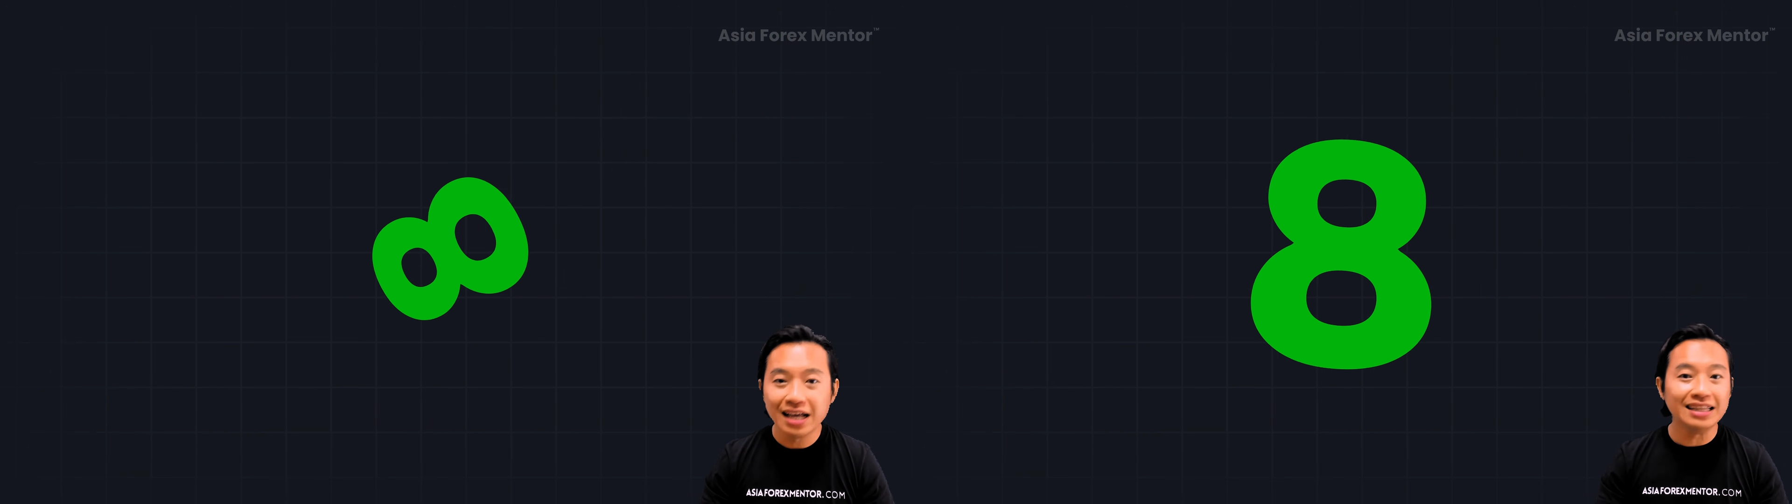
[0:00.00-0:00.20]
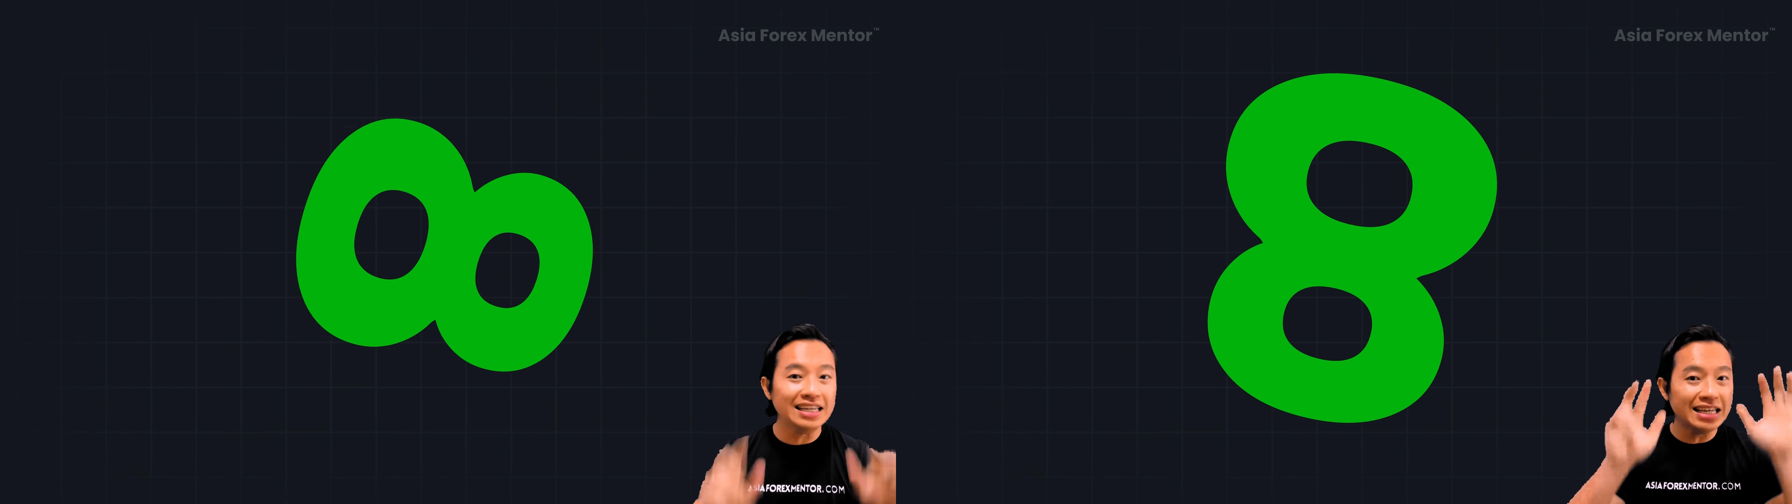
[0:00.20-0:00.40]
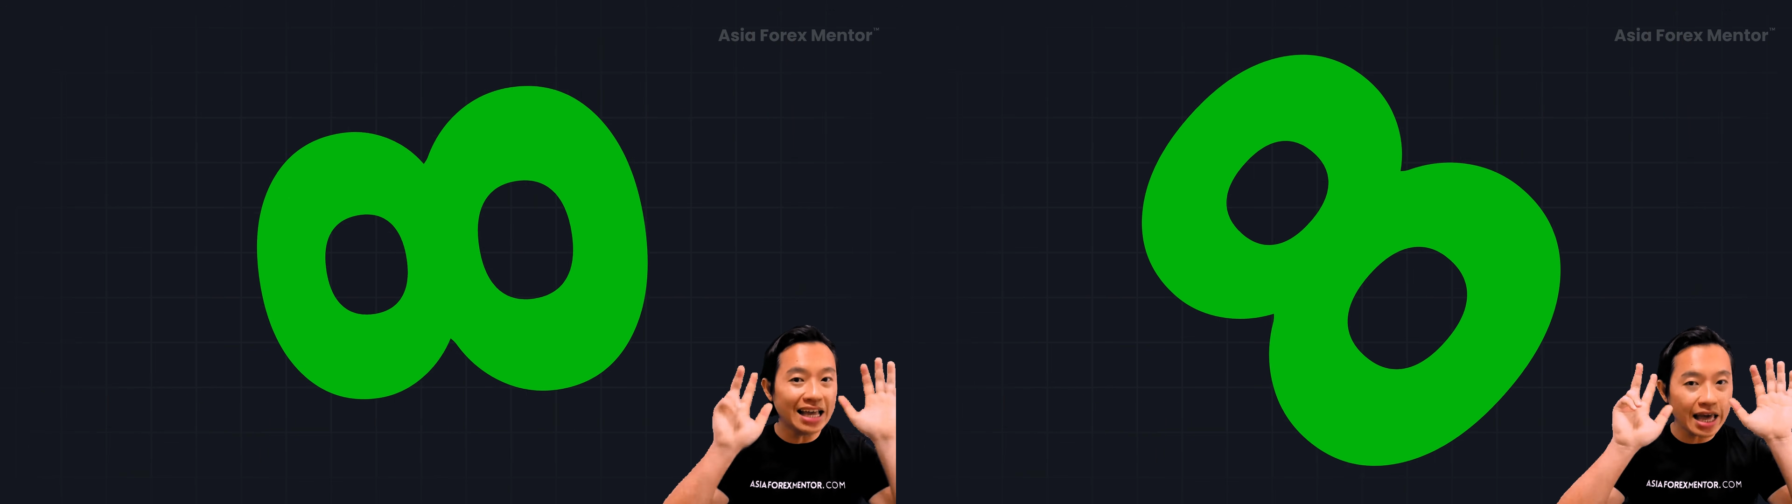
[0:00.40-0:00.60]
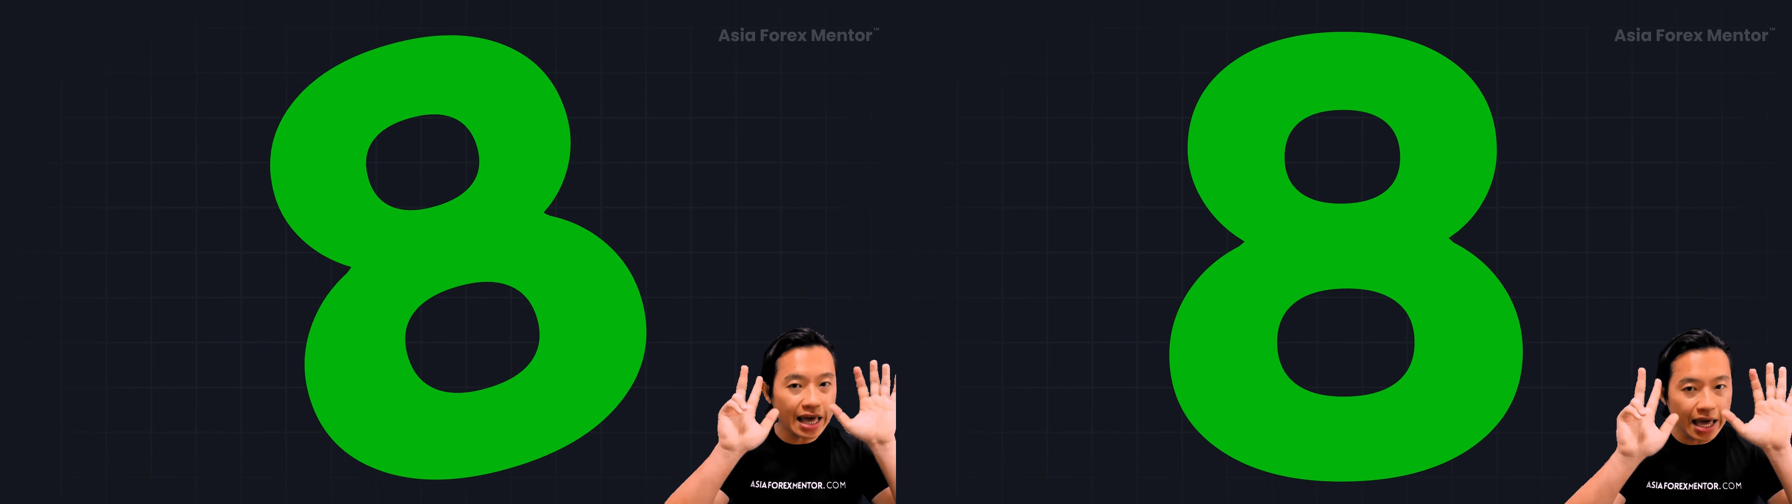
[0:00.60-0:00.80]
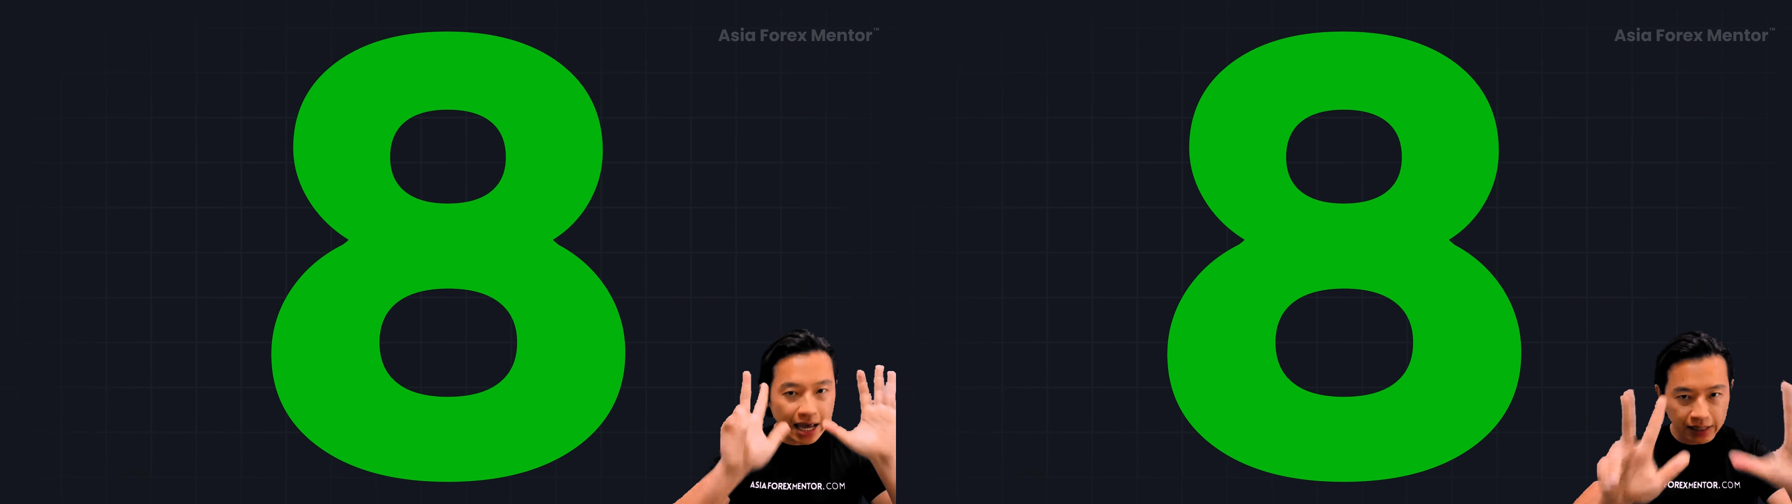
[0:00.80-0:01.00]
the
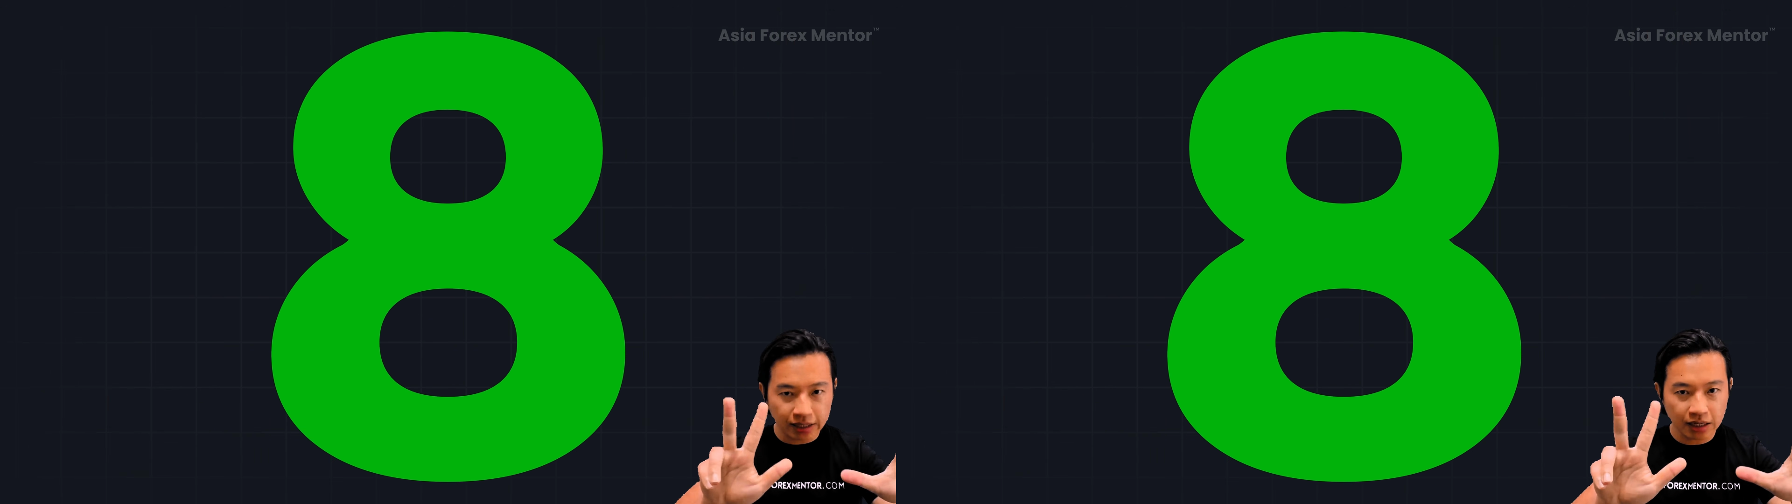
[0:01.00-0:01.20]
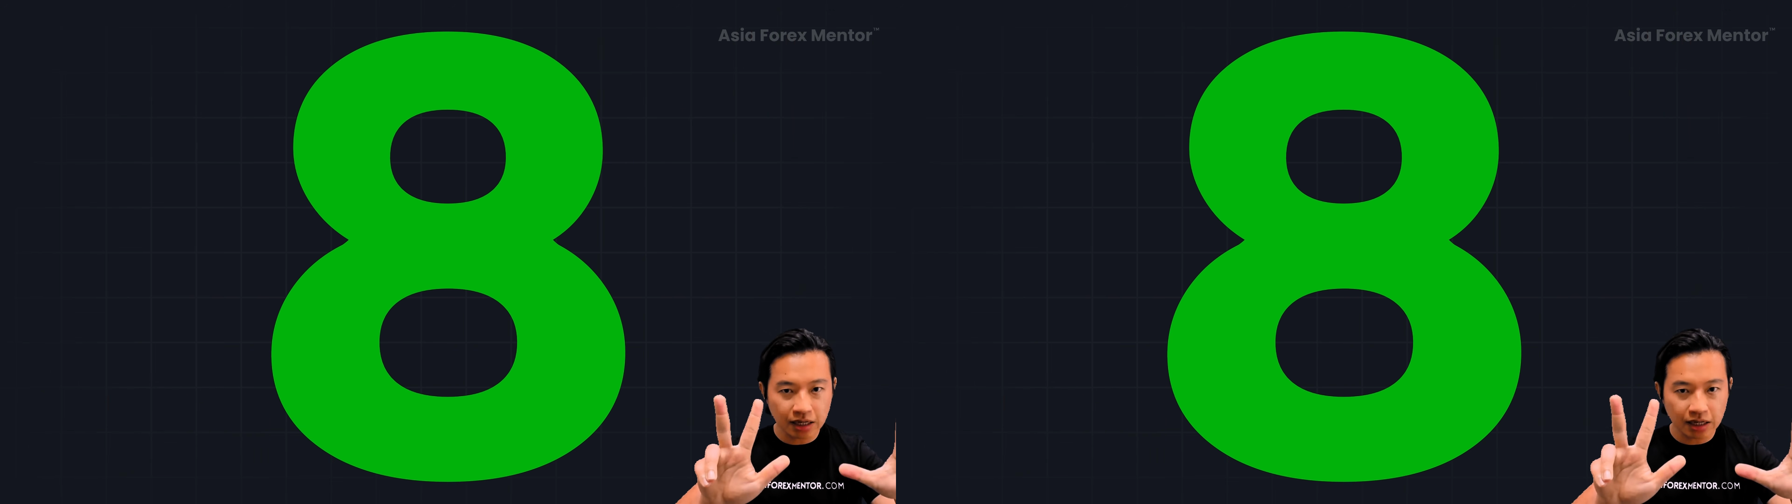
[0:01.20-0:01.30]
8